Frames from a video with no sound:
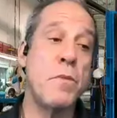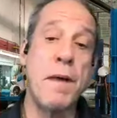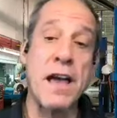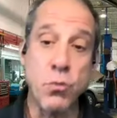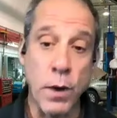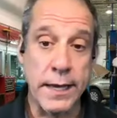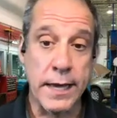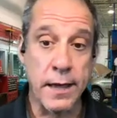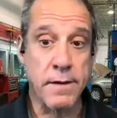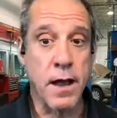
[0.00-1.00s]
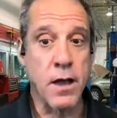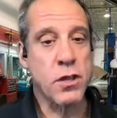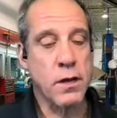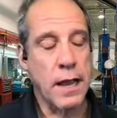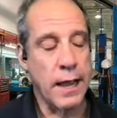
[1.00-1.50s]
best way to get in
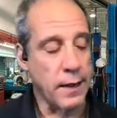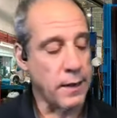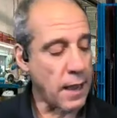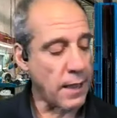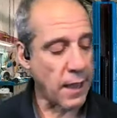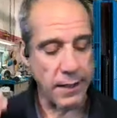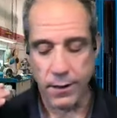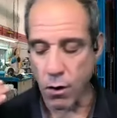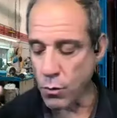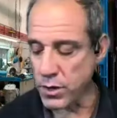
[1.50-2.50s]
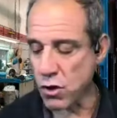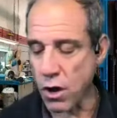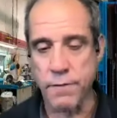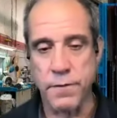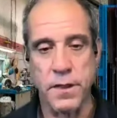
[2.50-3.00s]
touch, and I always
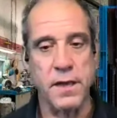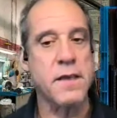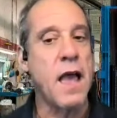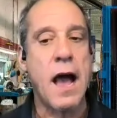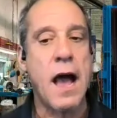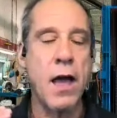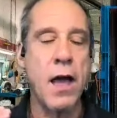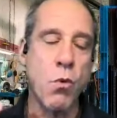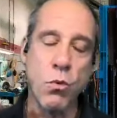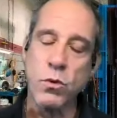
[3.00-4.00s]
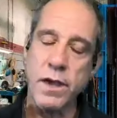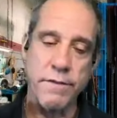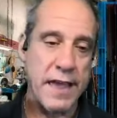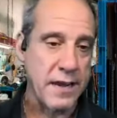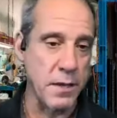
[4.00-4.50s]
offer this, I will
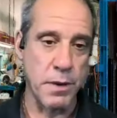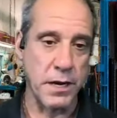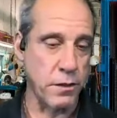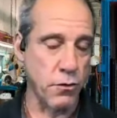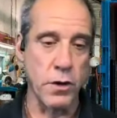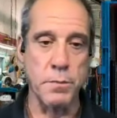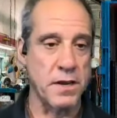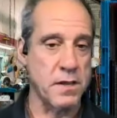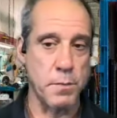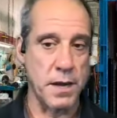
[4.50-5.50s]
give anybody 30 minutes of